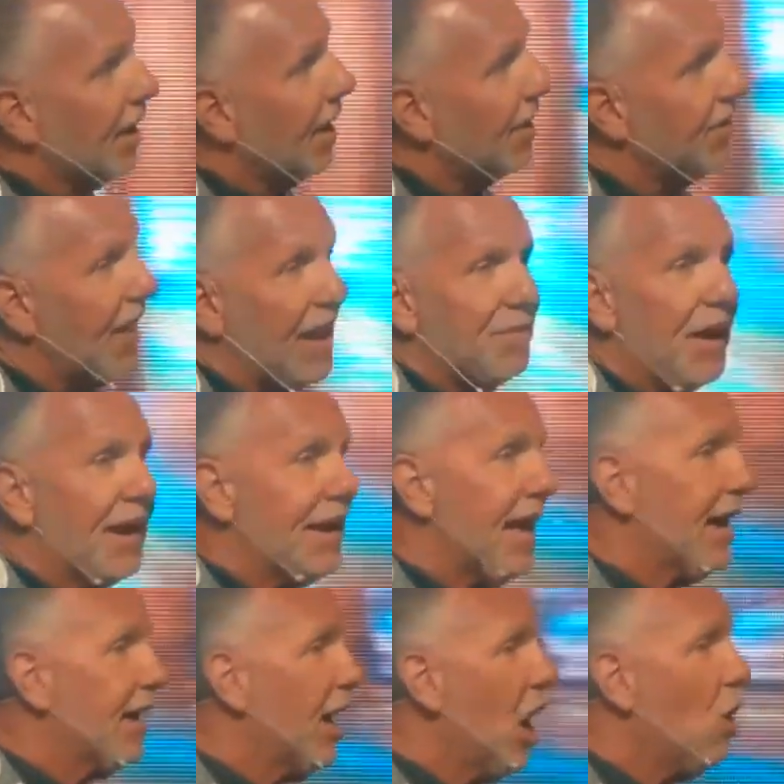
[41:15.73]
They may not have
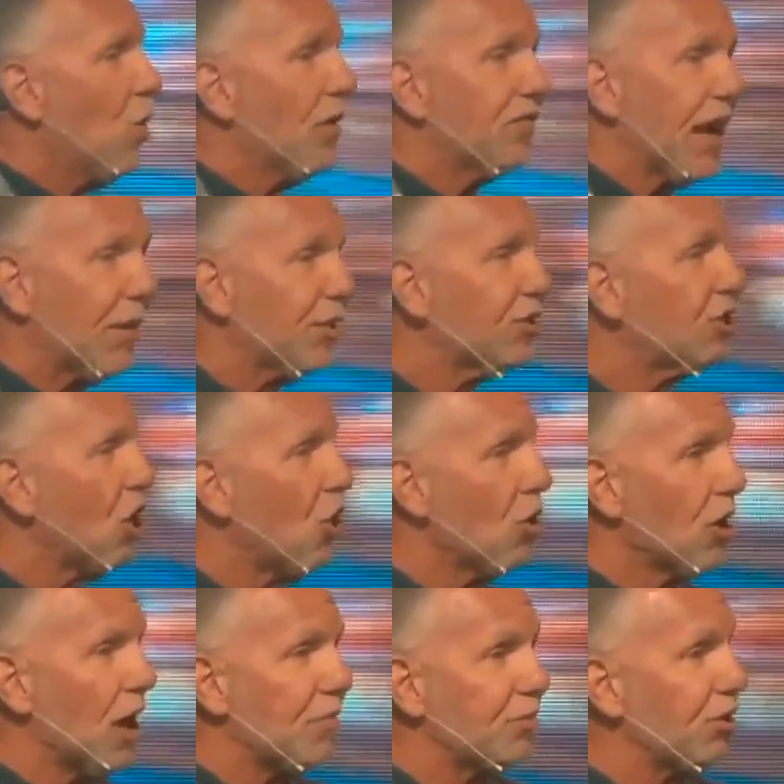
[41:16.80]
known what they were showing
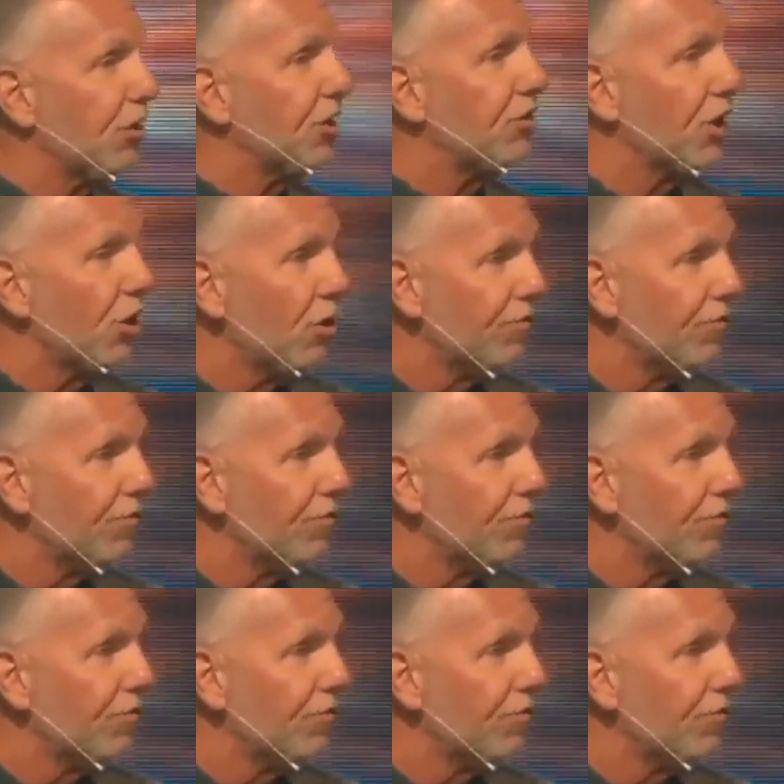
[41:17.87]
up to the tomb